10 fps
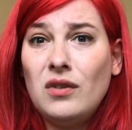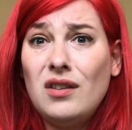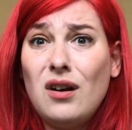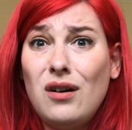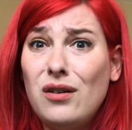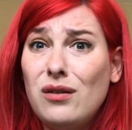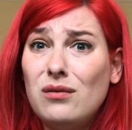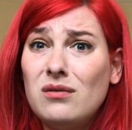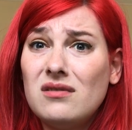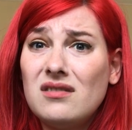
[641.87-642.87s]

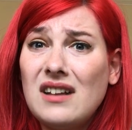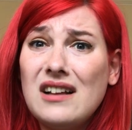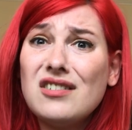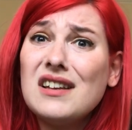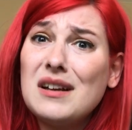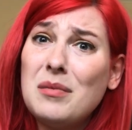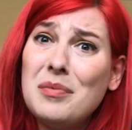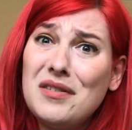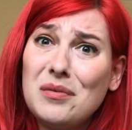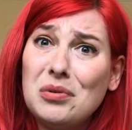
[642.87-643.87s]
No. Actually, I'm a
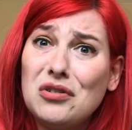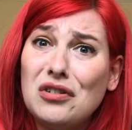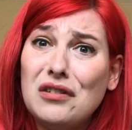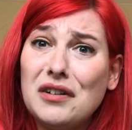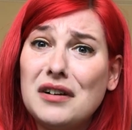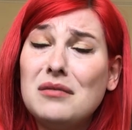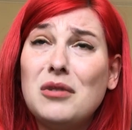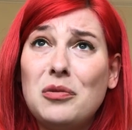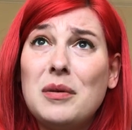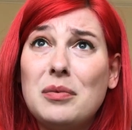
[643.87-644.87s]
bit of a pushover.
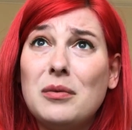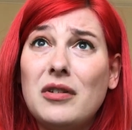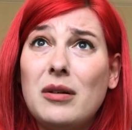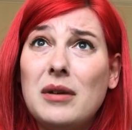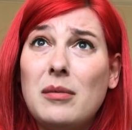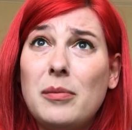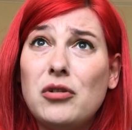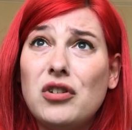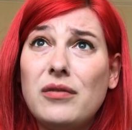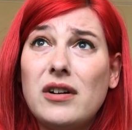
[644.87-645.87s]
Most people will tell me I'm a
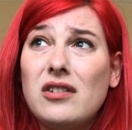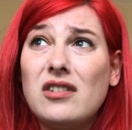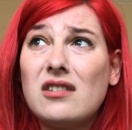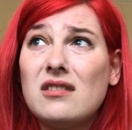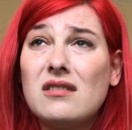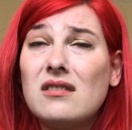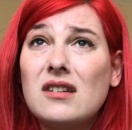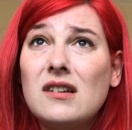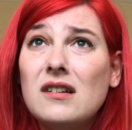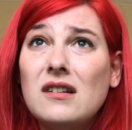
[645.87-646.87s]
pushover. I just
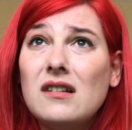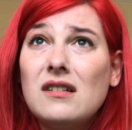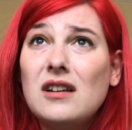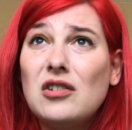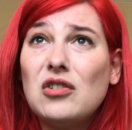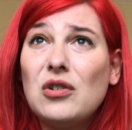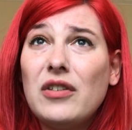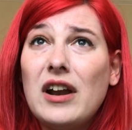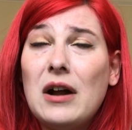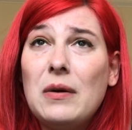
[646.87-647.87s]
need to
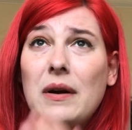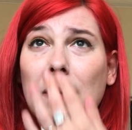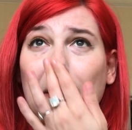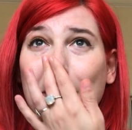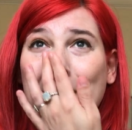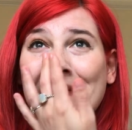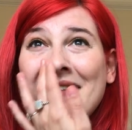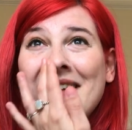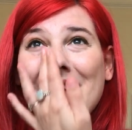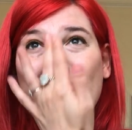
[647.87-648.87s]
sort that out.
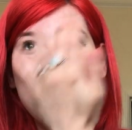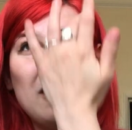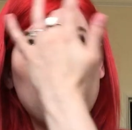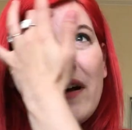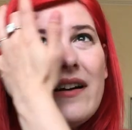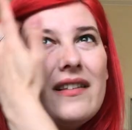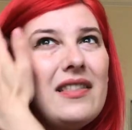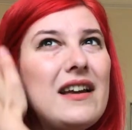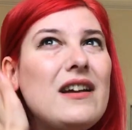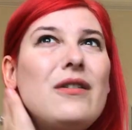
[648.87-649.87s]
Who is better,
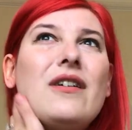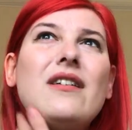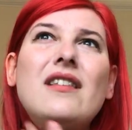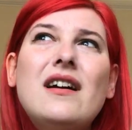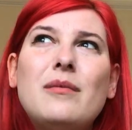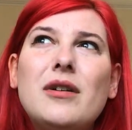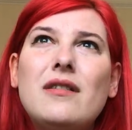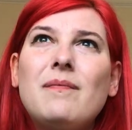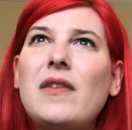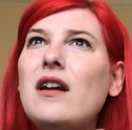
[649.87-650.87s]
Leno or
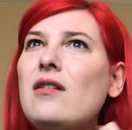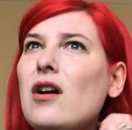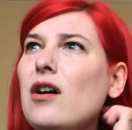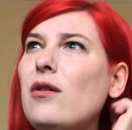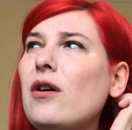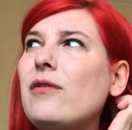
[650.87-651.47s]
Letterman? I don't know.